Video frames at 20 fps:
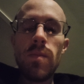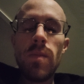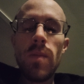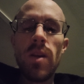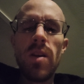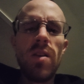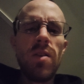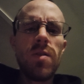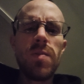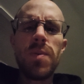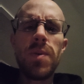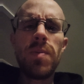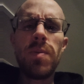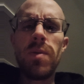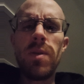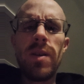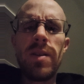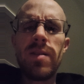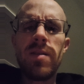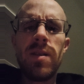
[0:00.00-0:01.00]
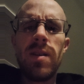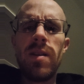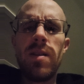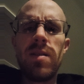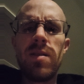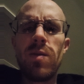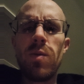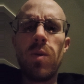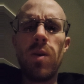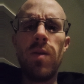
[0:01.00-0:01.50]
Yeah, there's people like 10,
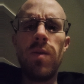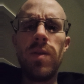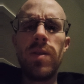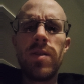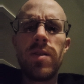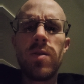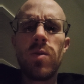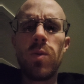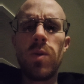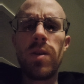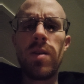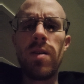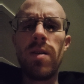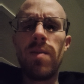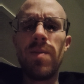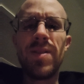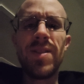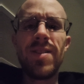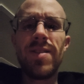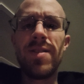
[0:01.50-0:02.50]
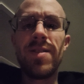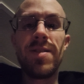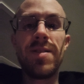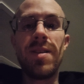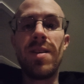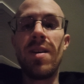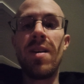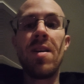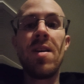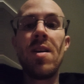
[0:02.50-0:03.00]
12-inch swing arms, and you're just
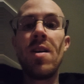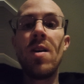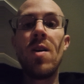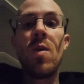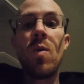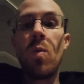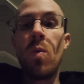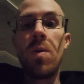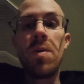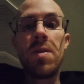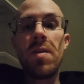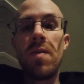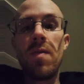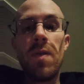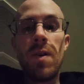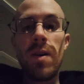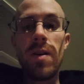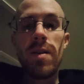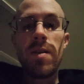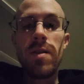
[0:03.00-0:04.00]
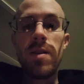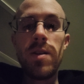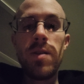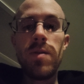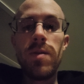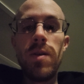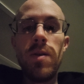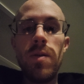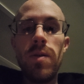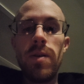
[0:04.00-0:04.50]
like, what the fuck are you
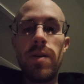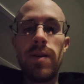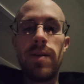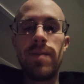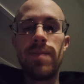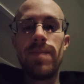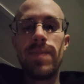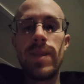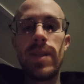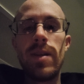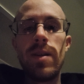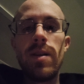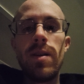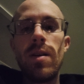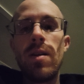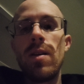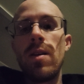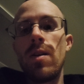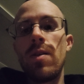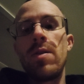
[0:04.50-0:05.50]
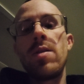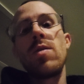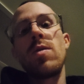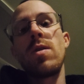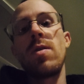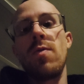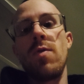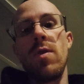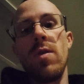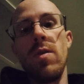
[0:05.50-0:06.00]
doing? They're doing
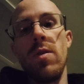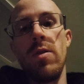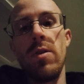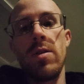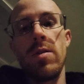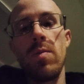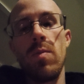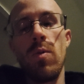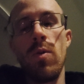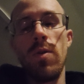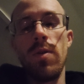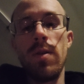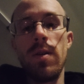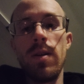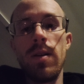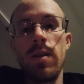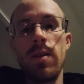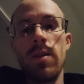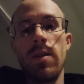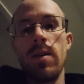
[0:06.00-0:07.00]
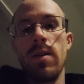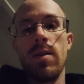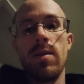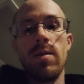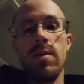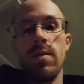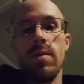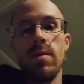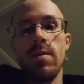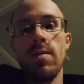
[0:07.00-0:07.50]
it for looks more than anything,
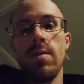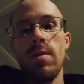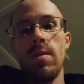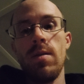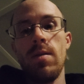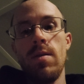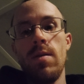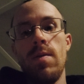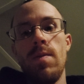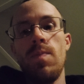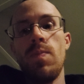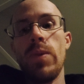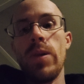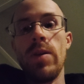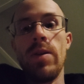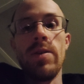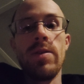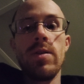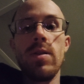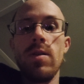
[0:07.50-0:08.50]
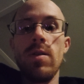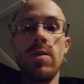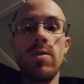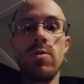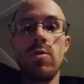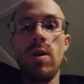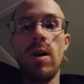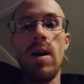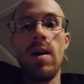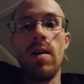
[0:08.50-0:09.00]
because unless you're a
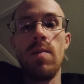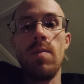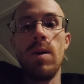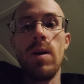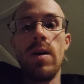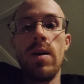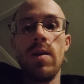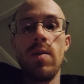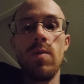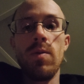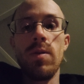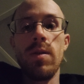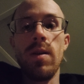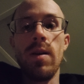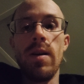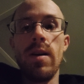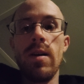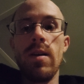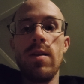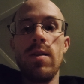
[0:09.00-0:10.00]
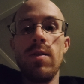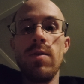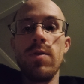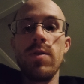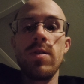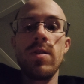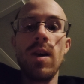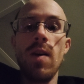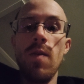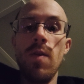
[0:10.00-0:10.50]
drag bike with, like, you know,
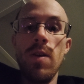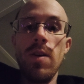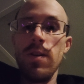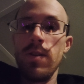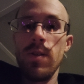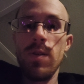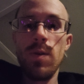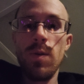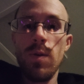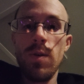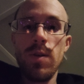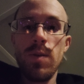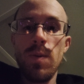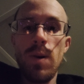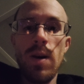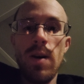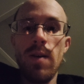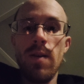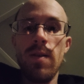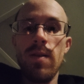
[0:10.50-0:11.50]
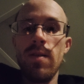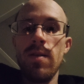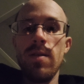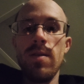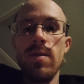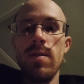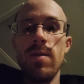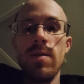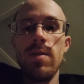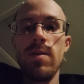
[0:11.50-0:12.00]
700 horsepower,
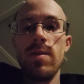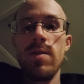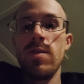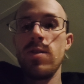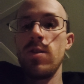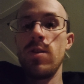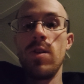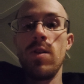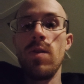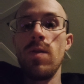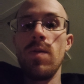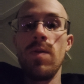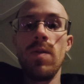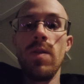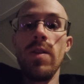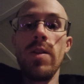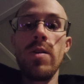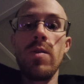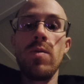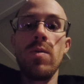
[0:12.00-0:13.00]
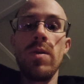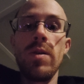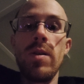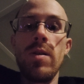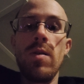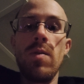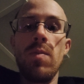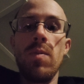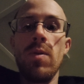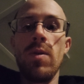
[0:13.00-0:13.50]
there's literally
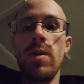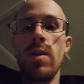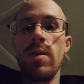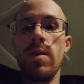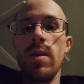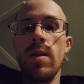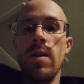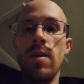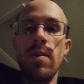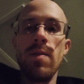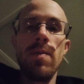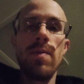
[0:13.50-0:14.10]
no point in that.